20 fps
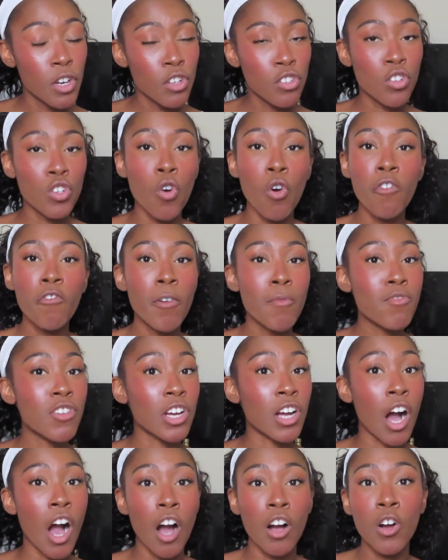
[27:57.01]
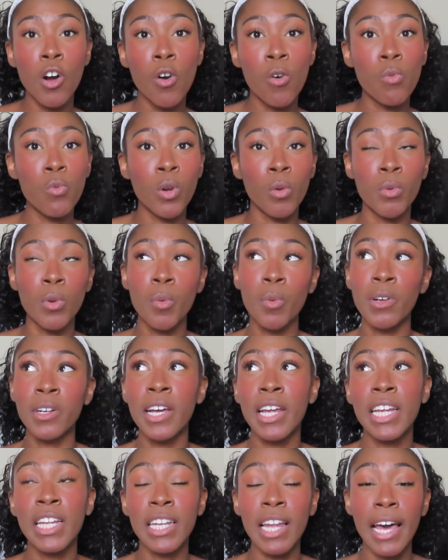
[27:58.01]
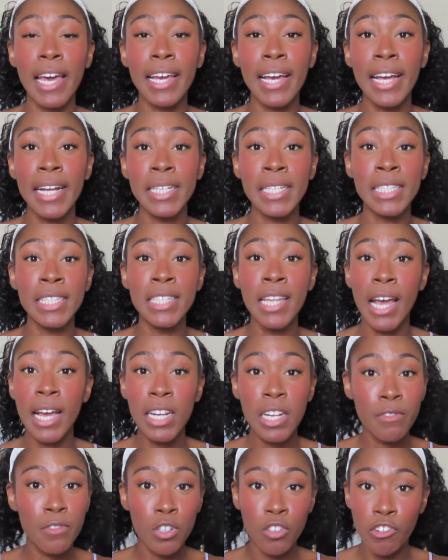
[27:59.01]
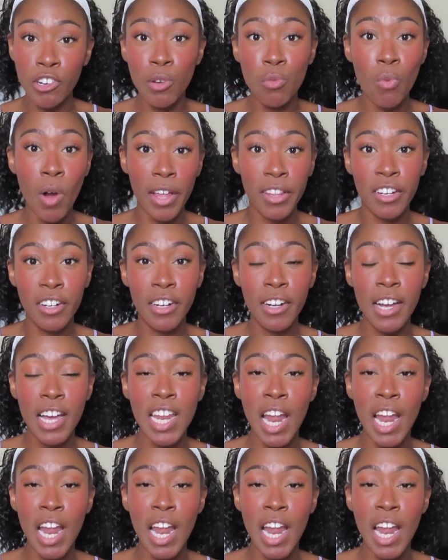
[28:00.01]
So going from Chicago, where we were getting like -degree weather,